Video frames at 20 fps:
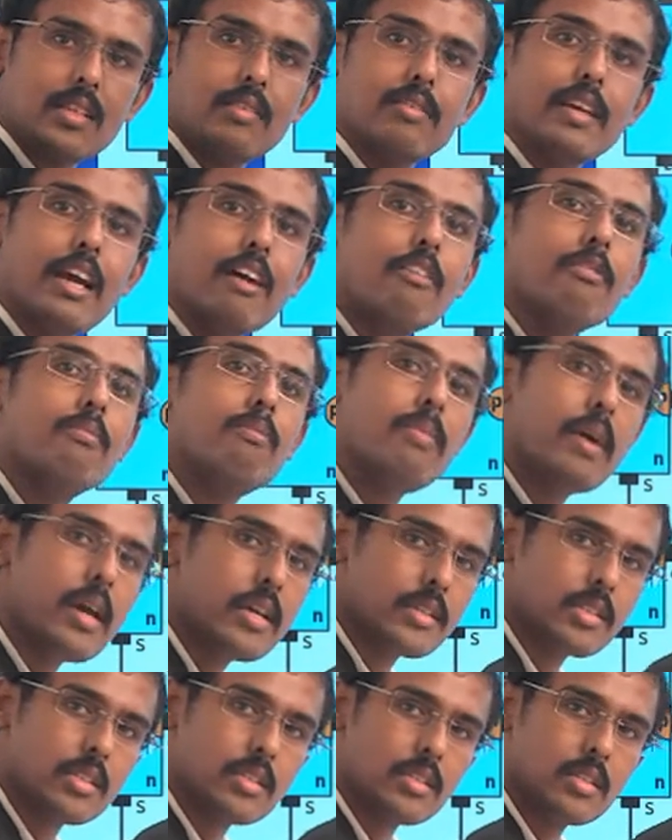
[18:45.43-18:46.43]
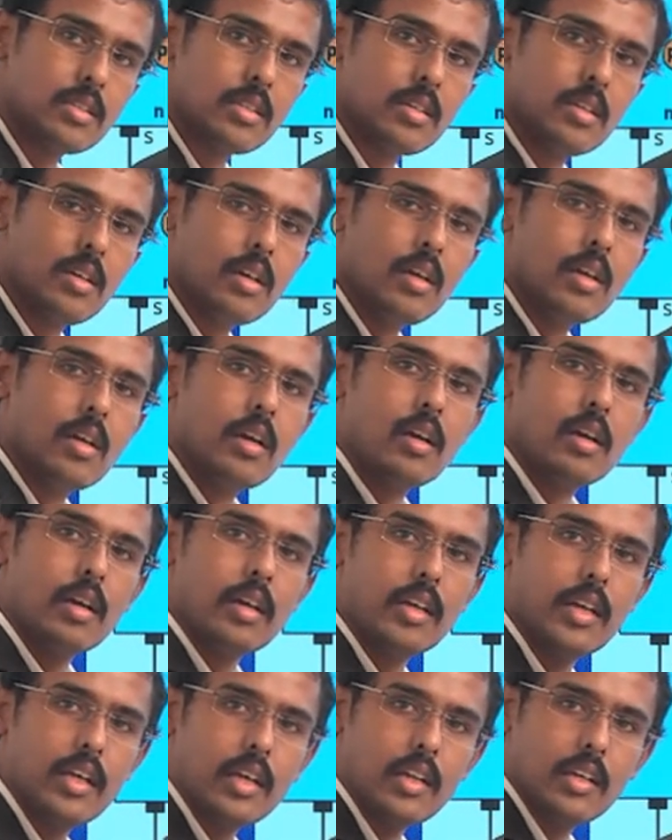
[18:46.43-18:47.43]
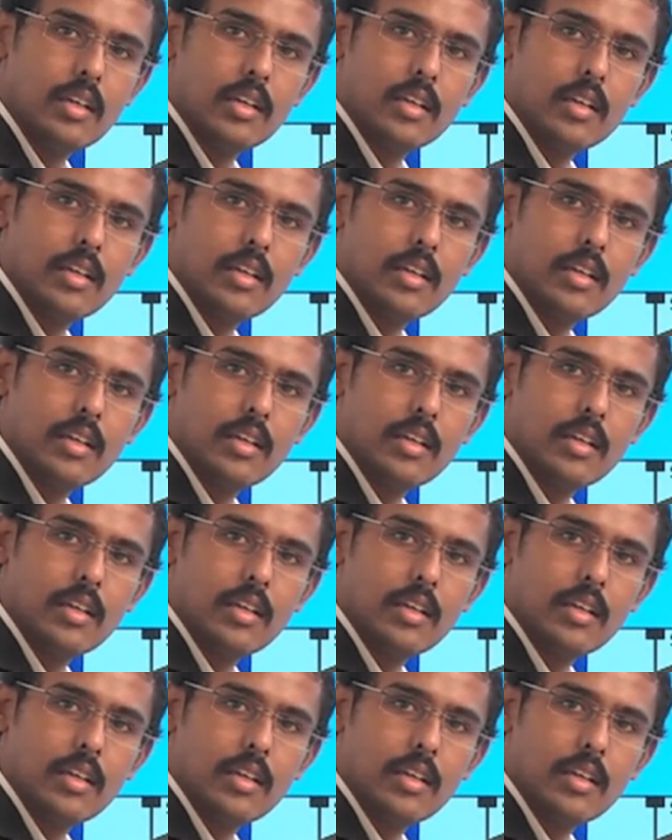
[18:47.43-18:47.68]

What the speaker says: we have a base. Here,